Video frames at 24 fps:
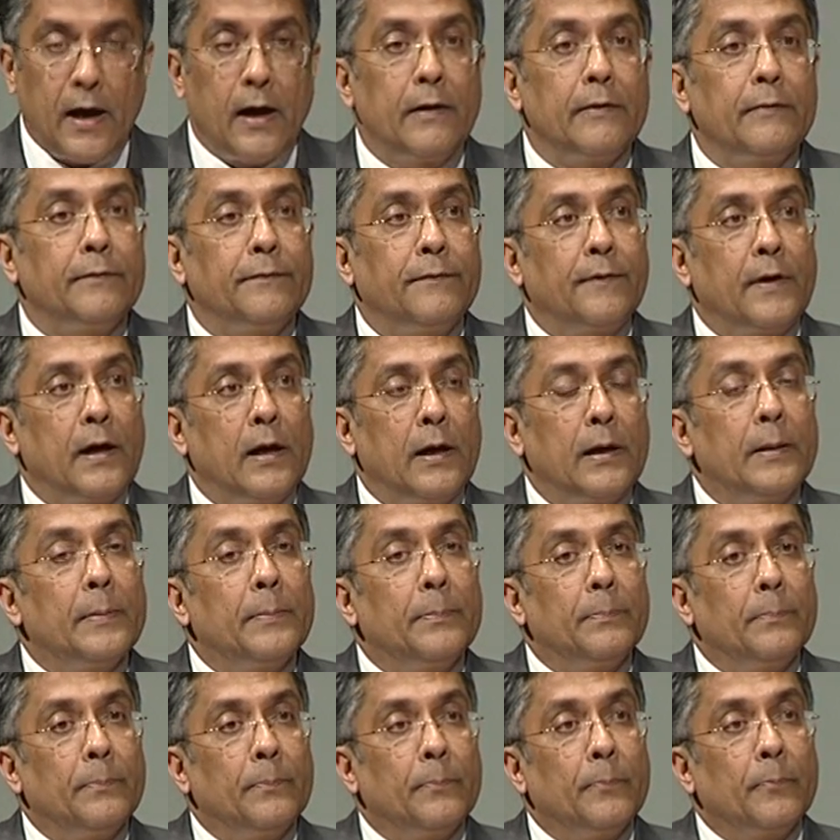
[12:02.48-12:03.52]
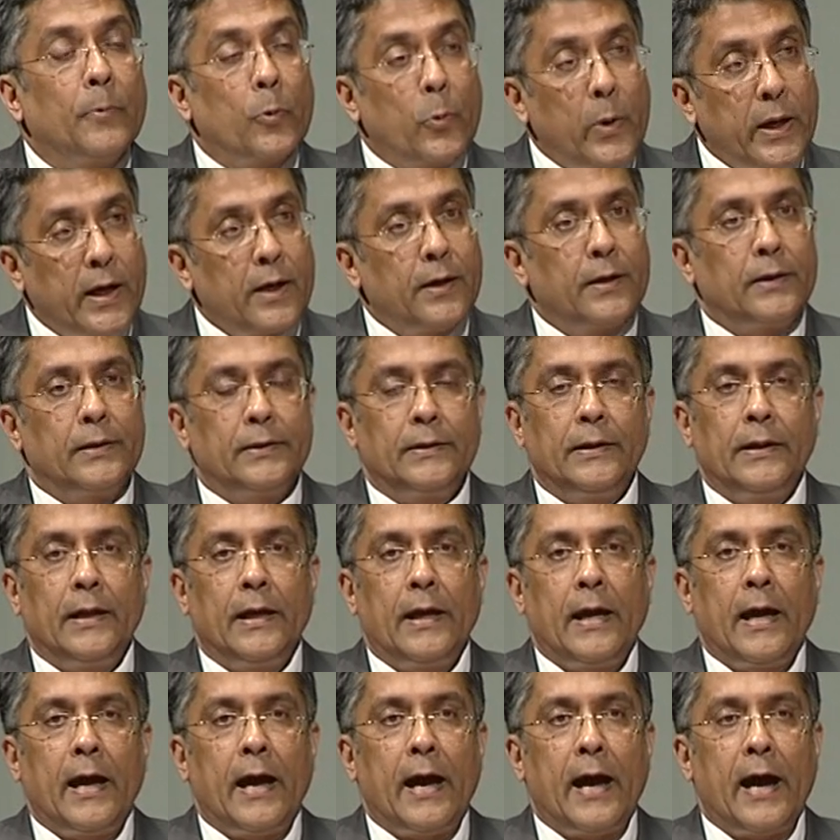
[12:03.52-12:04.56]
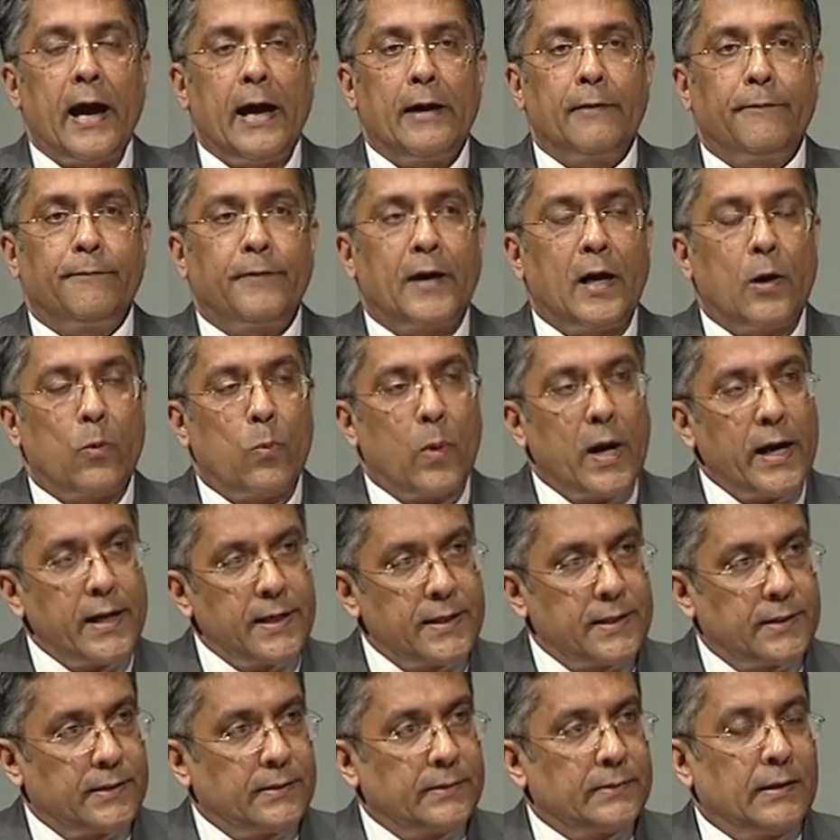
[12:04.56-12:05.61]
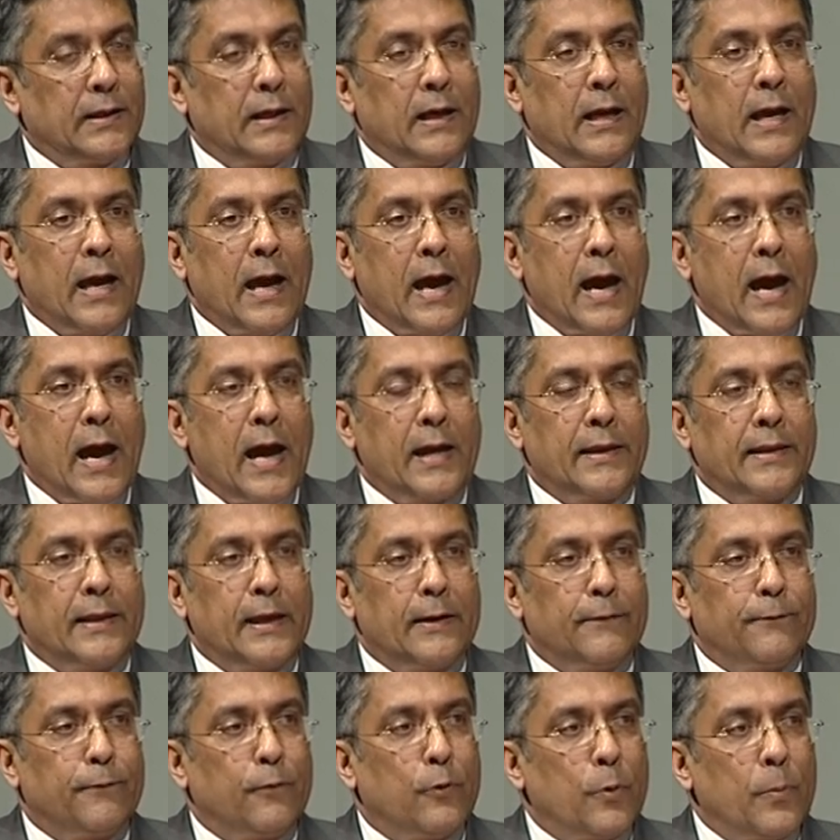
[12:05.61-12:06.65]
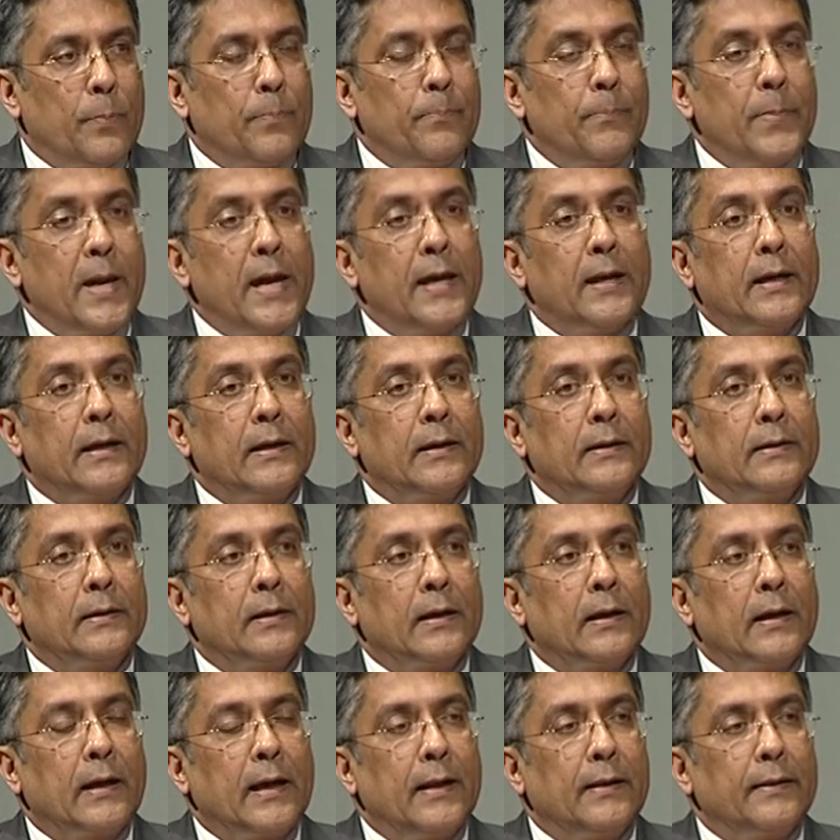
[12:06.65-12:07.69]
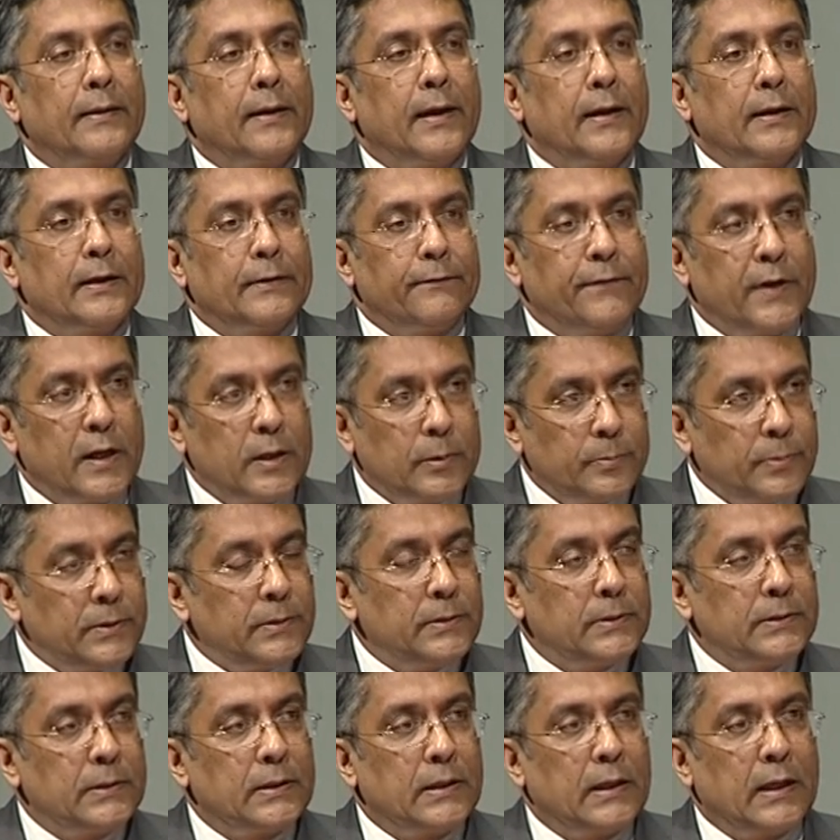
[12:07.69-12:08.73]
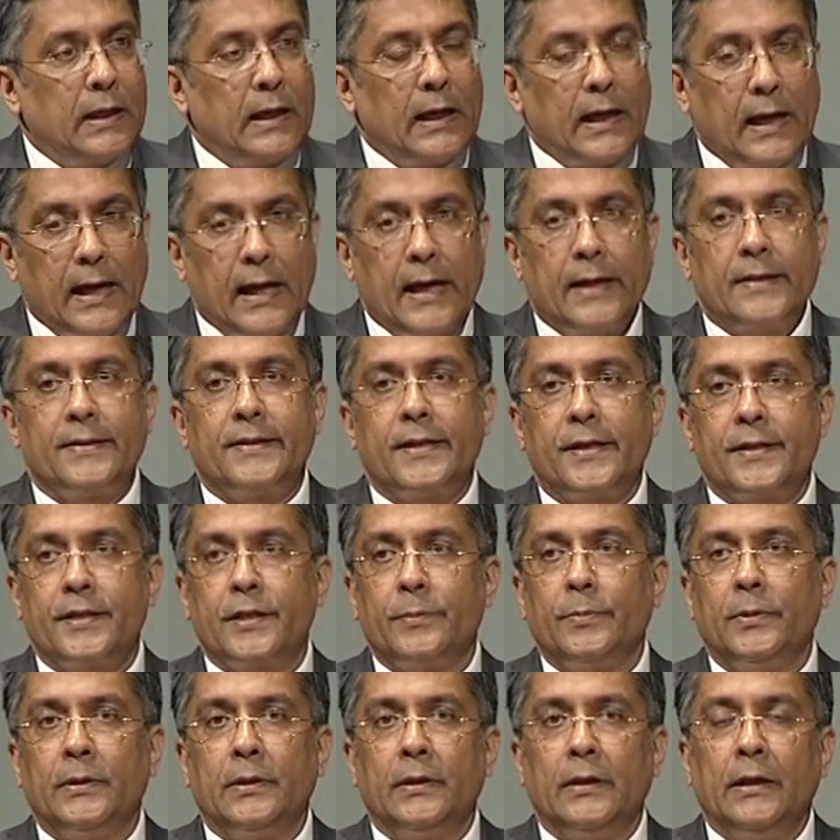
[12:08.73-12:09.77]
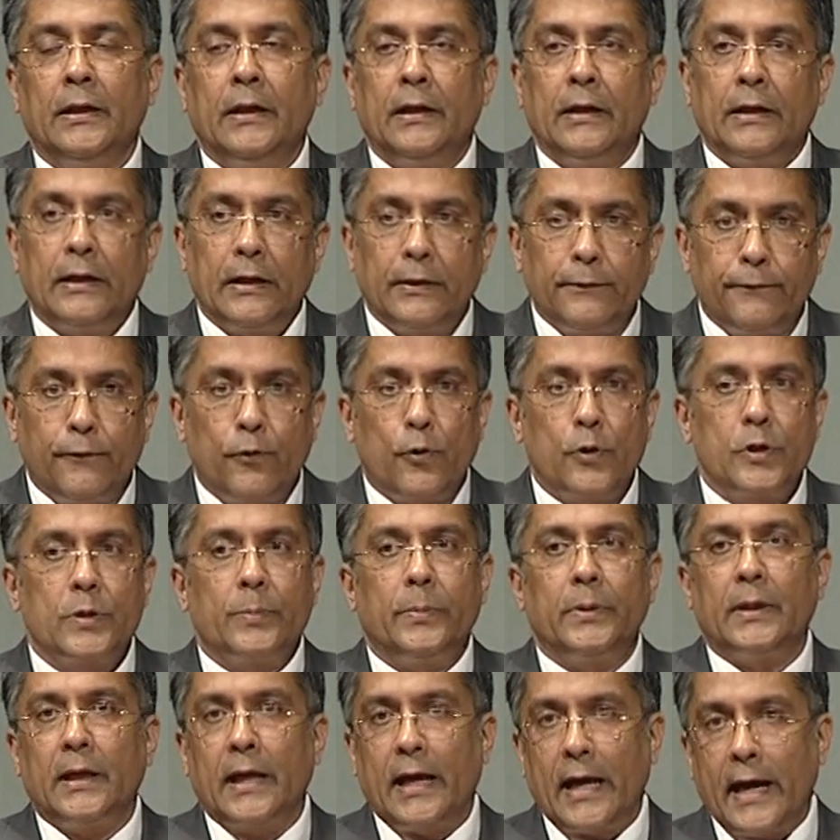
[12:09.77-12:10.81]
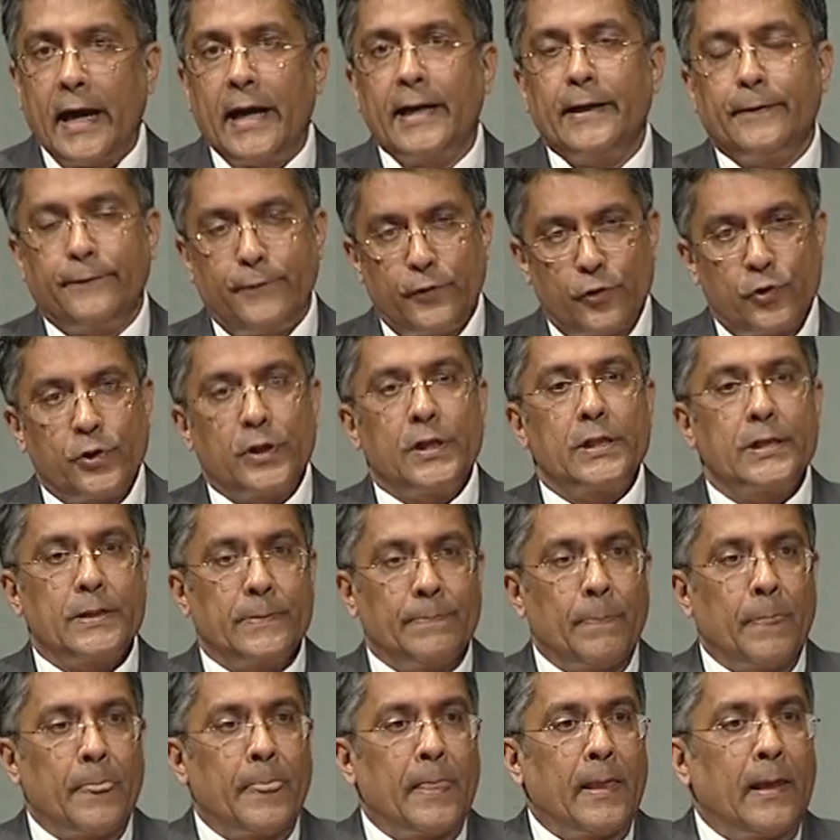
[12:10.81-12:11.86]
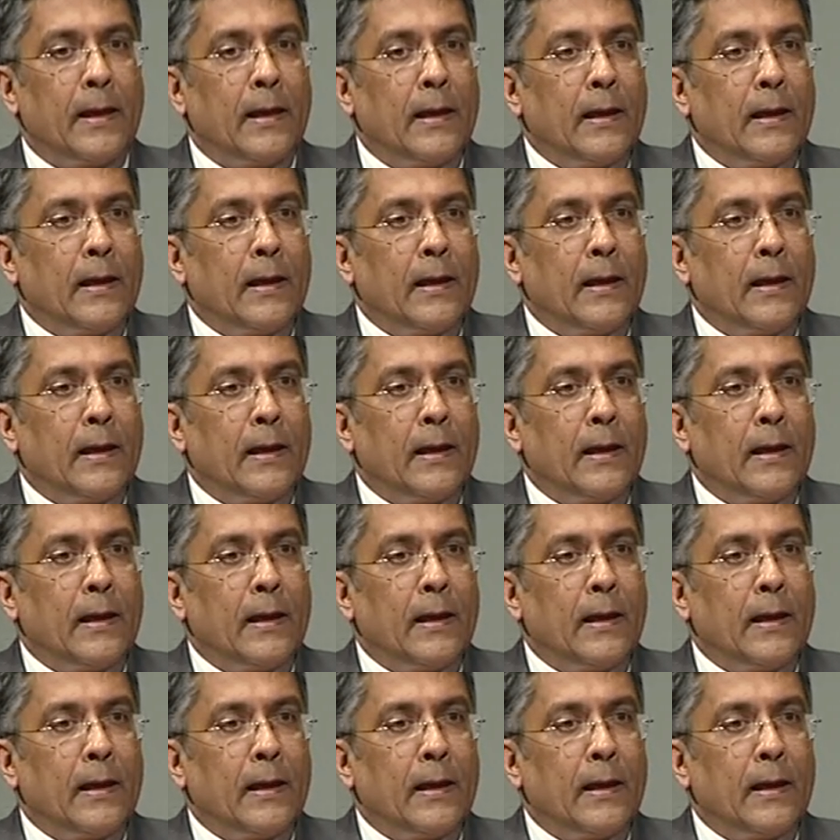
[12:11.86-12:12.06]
far, far quicker and far wider, and therefore make healthcare available, accessible, affordable, and efficient.